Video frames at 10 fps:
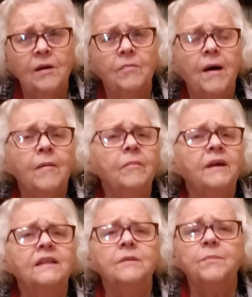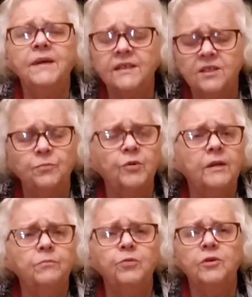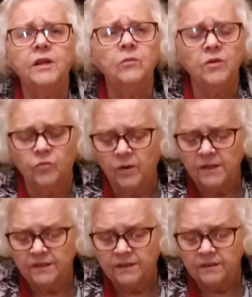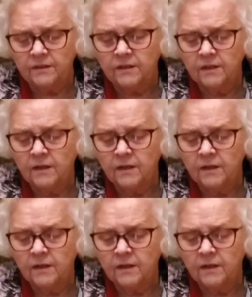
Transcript: Mama made the best bread pudding with raisins.